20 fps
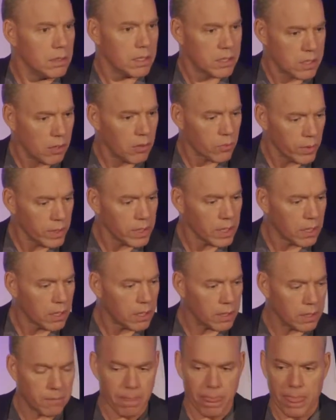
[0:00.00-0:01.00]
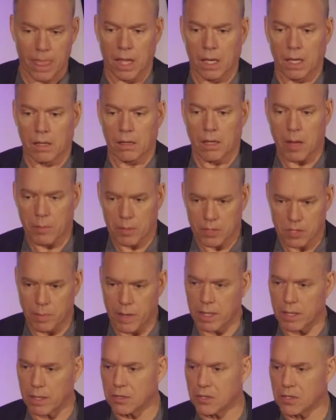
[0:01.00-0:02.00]
It's going really good. How much are you
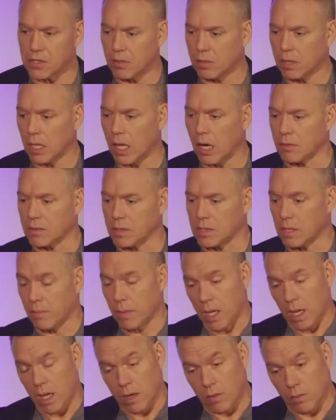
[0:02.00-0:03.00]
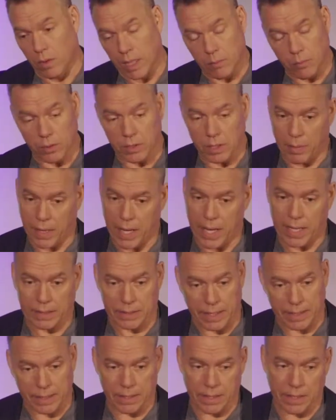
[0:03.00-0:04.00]
paying on your student loans? Well, I'm only paying
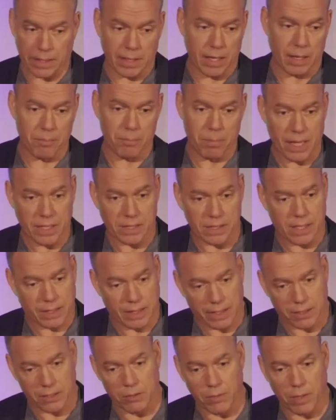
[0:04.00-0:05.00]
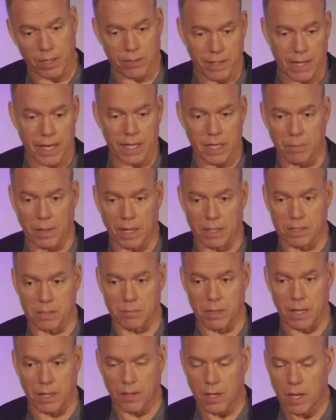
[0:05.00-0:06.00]
like an income based thing, like 280 bucks a
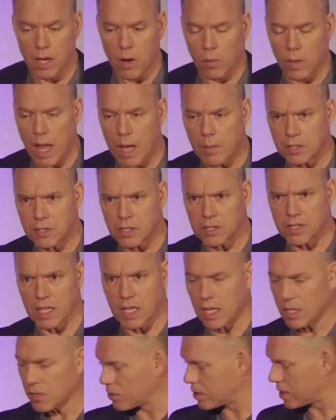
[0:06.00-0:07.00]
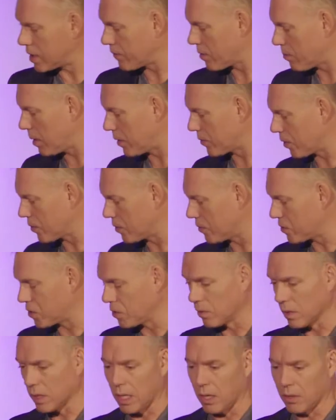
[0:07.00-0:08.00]
month. Well, how much is the interest every month on your
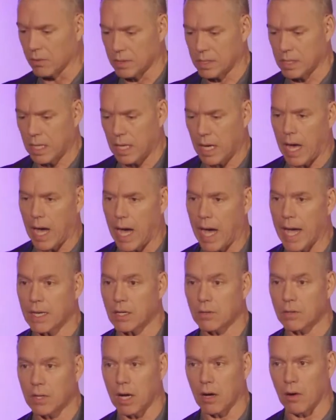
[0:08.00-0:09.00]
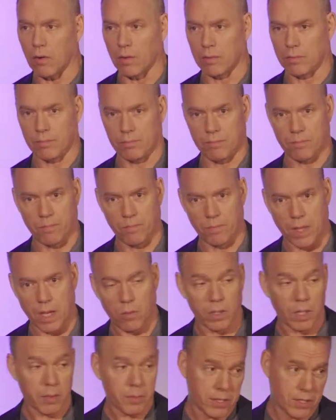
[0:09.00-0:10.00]
student loans? I don't know.
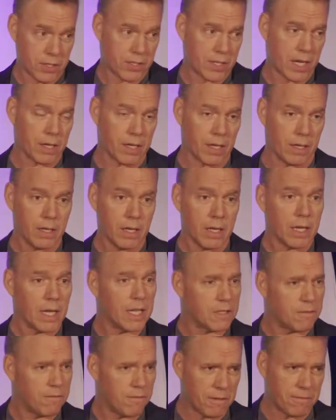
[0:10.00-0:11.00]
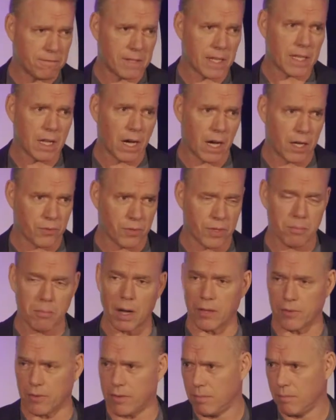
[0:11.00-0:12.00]
Well, let me just tell you, it's 1500 a
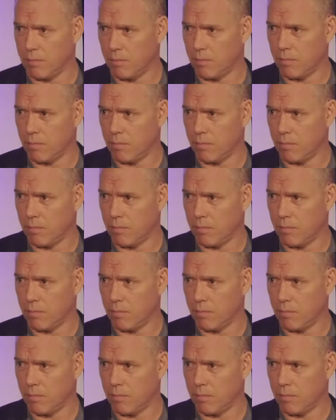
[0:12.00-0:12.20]
month.